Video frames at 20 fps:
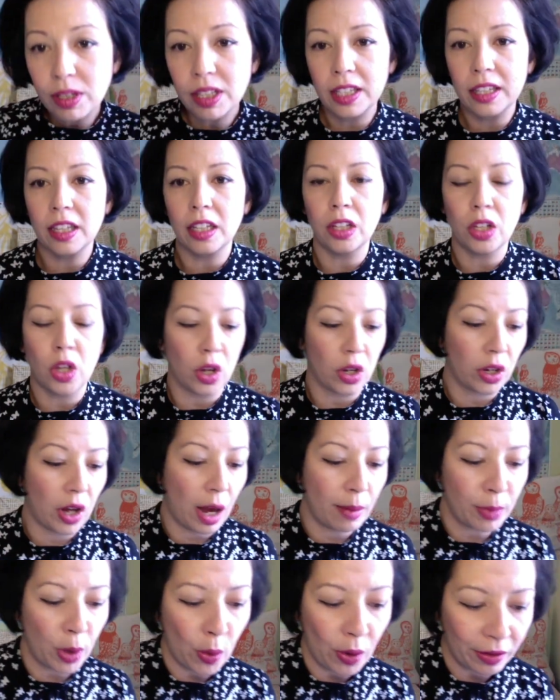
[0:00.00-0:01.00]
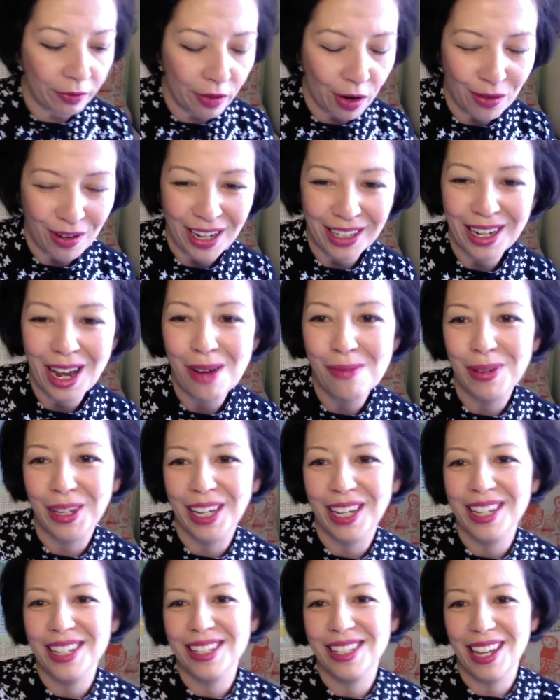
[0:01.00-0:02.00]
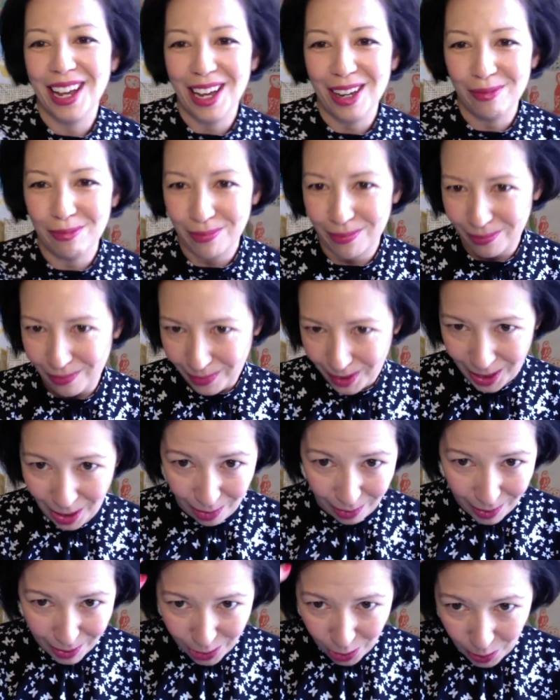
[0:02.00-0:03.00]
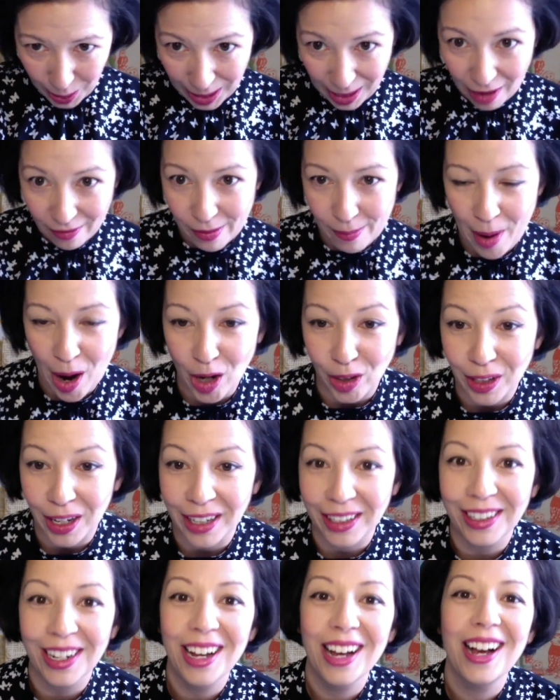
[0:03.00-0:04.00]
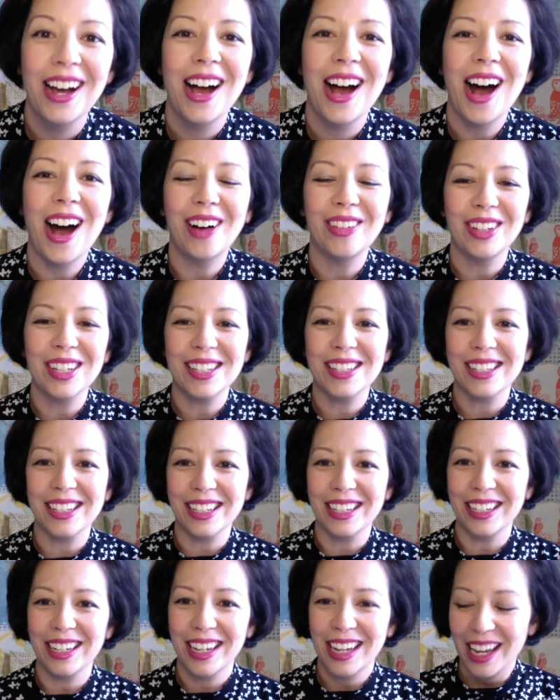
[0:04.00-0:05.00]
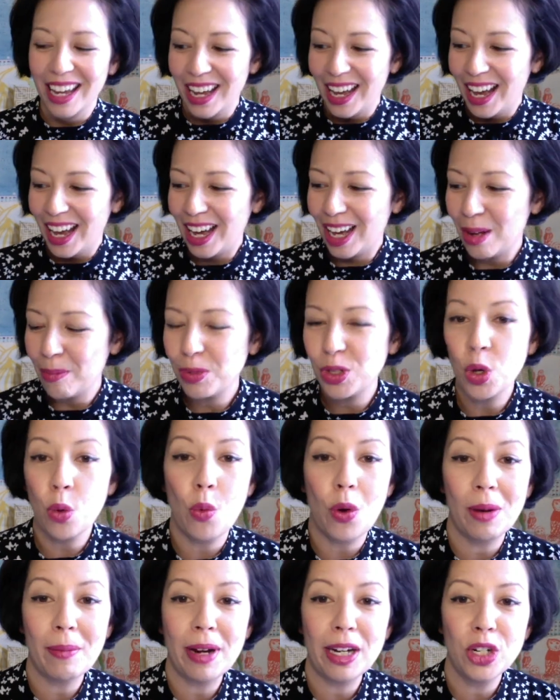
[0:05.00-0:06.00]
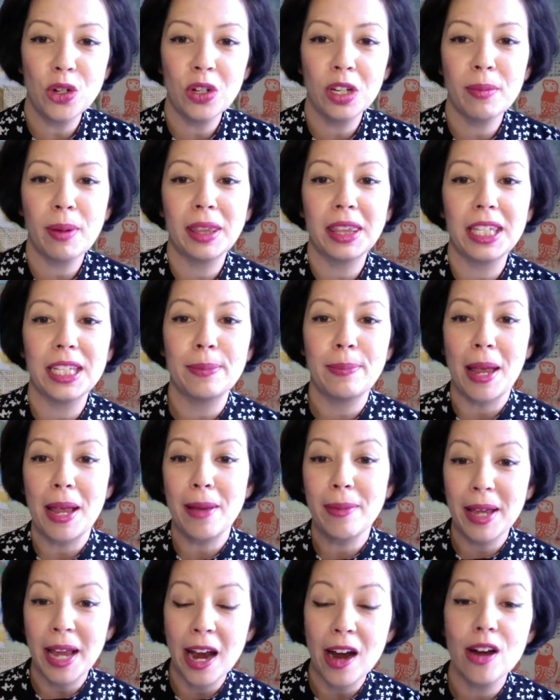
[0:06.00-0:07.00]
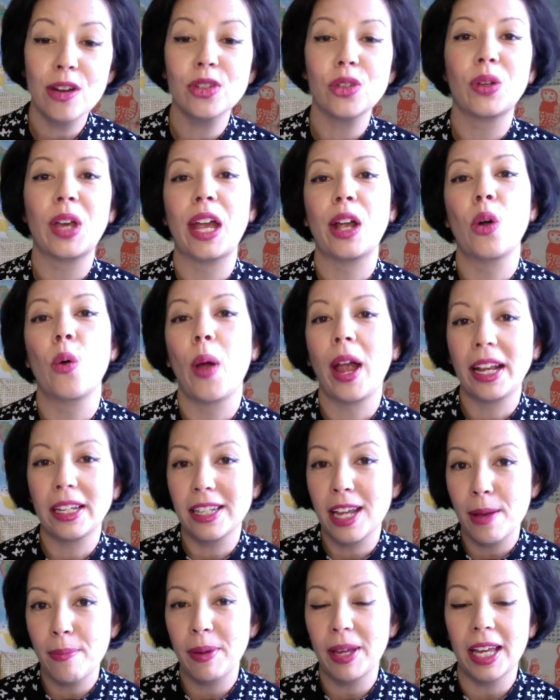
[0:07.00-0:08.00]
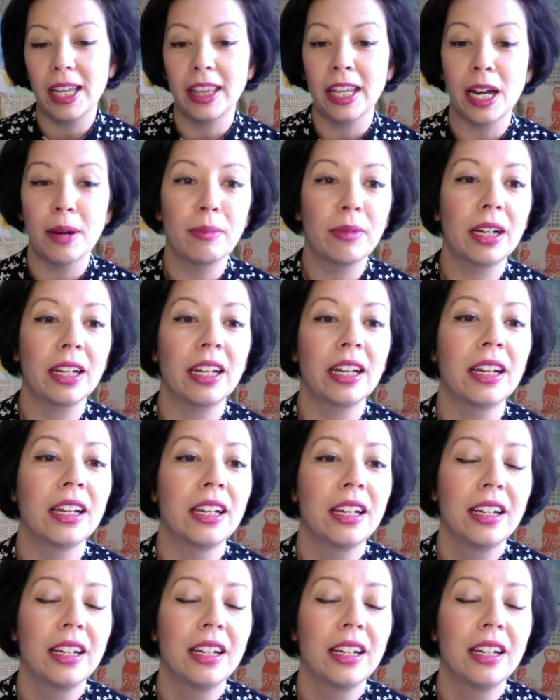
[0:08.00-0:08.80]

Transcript: really the look I'm going for right now because, you know, it's okay to have a part line, obviously. So what am I doing about these baby hairs? Okay, quick tip, and then I'm going to